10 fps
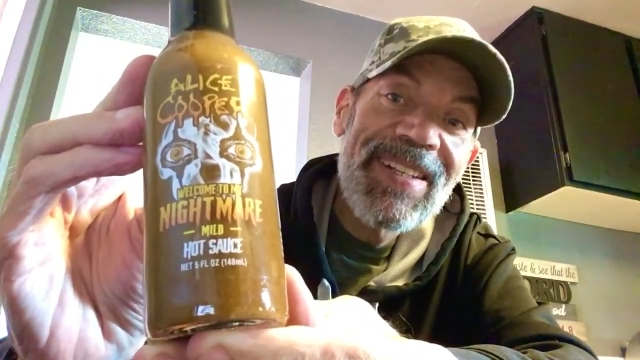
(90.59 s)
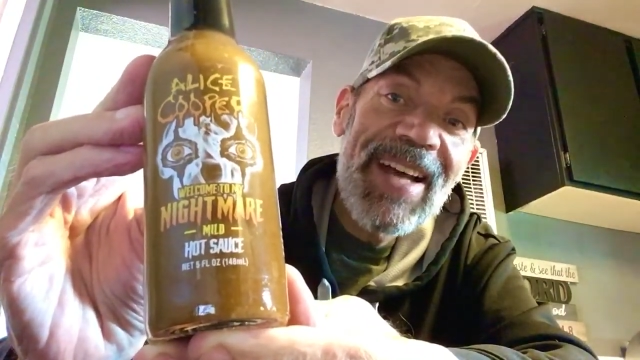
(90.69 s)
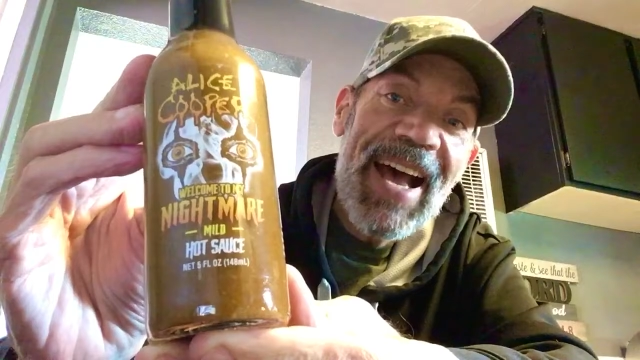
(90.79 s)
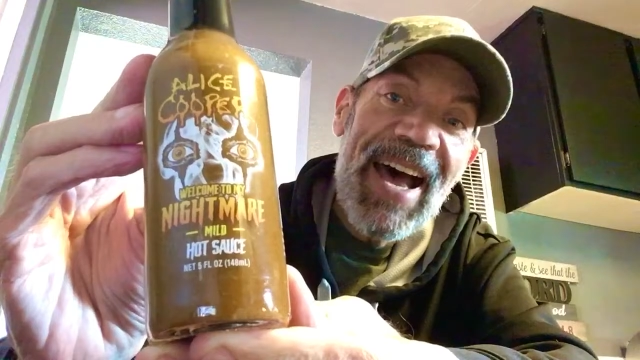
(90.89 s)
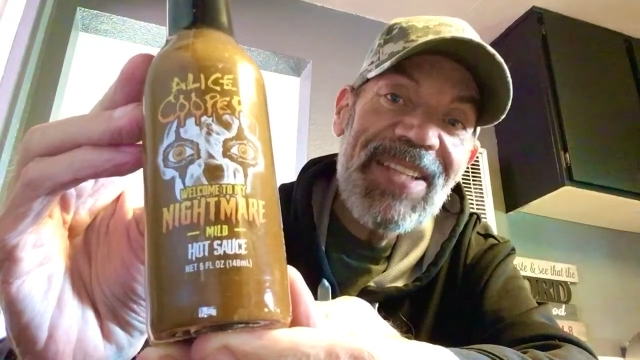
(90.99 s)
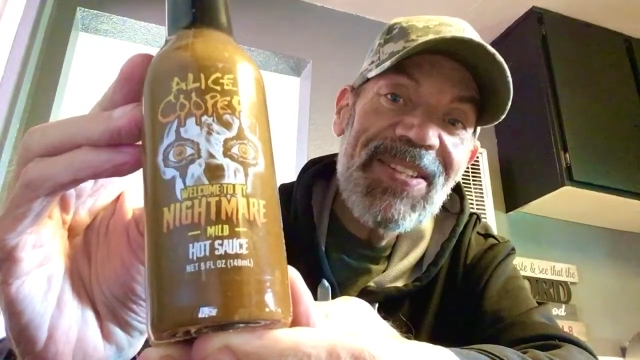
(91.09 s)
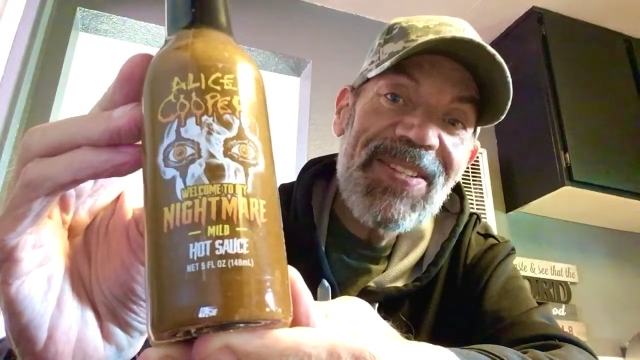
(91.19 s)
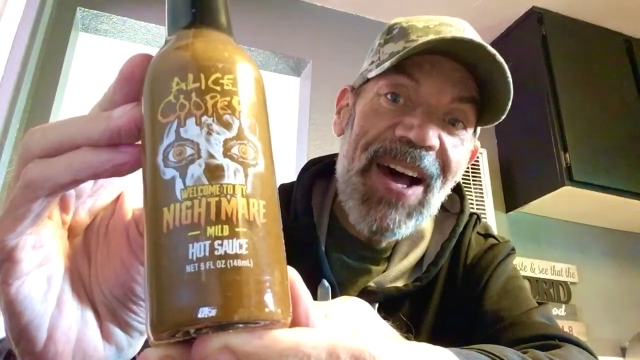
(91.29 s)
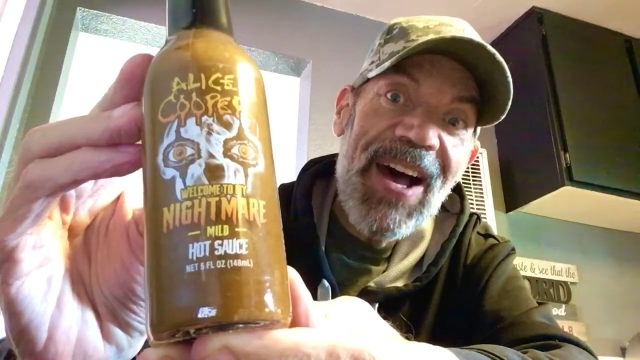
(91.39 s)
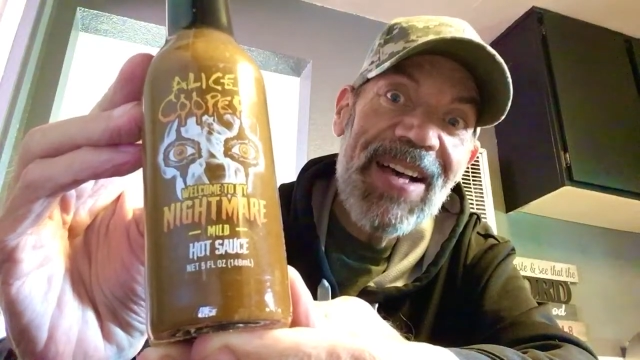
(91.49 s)
hot
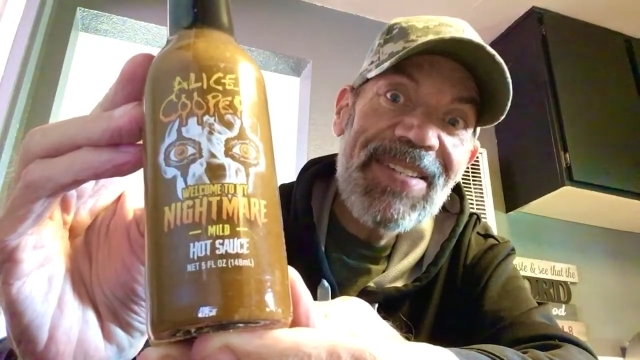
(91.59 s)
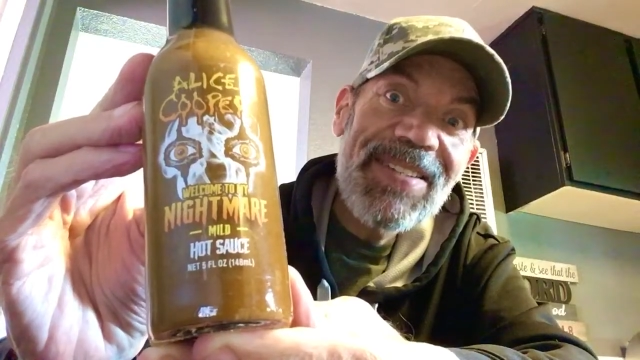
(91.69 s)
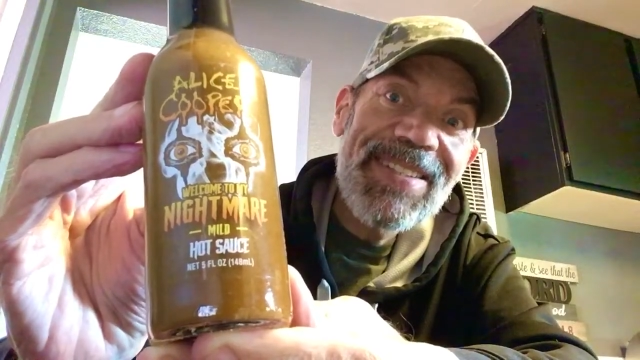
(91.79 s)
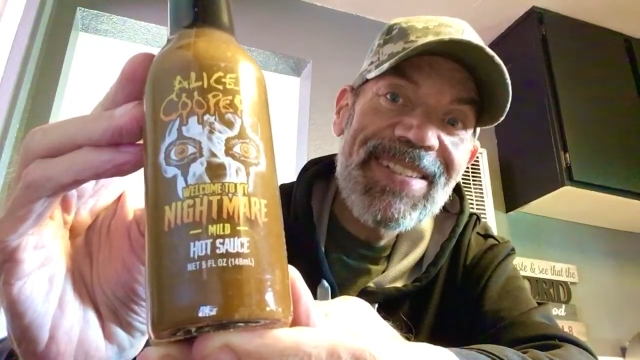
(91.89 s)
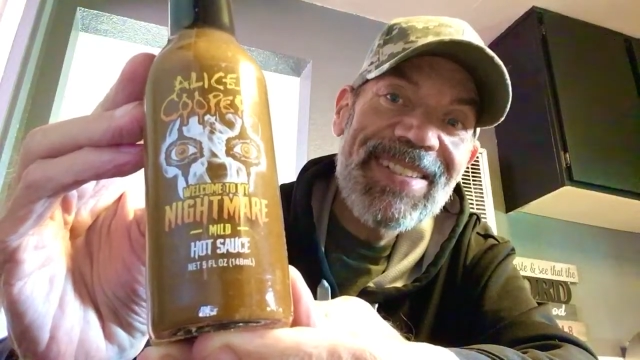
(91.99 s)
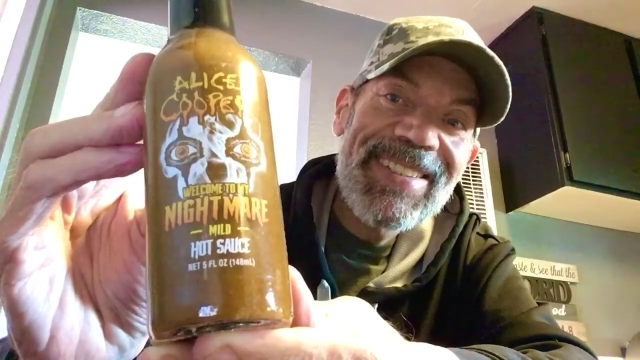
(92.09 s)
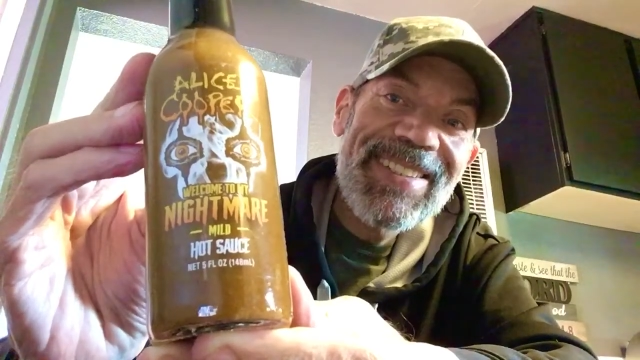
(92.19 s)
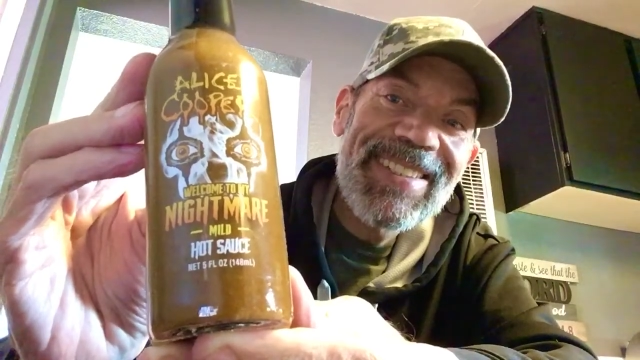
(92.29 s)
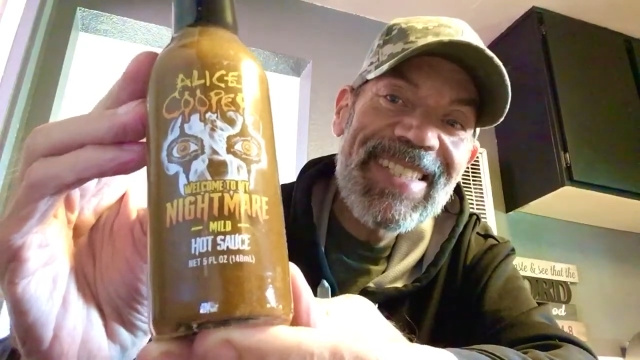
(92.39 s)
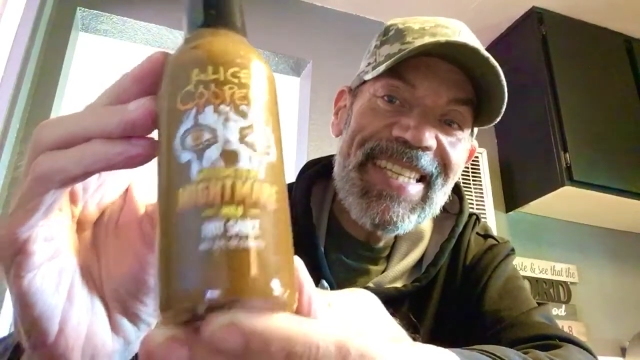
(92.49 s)
sauce.
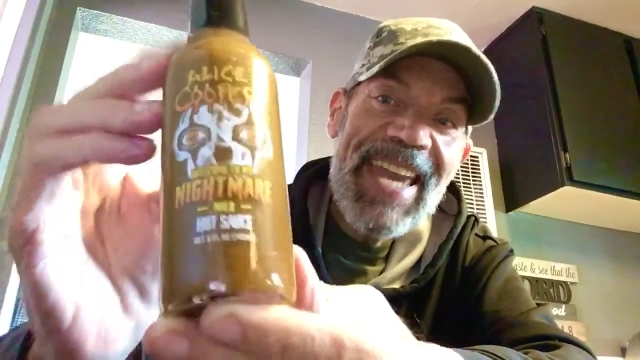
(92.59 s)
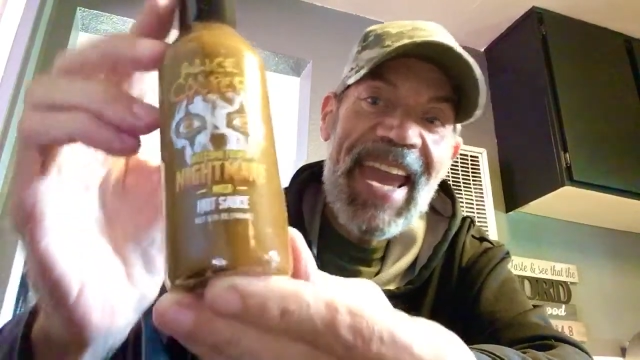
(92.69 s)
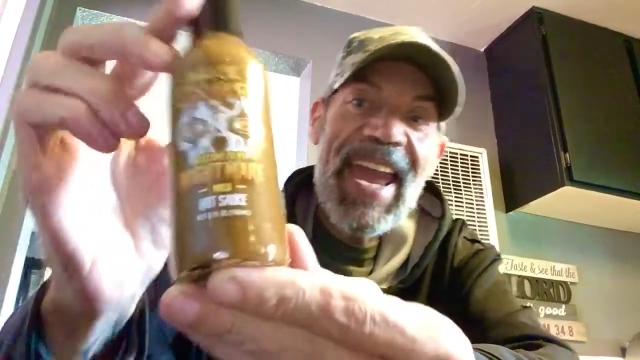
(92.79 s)
Yeah.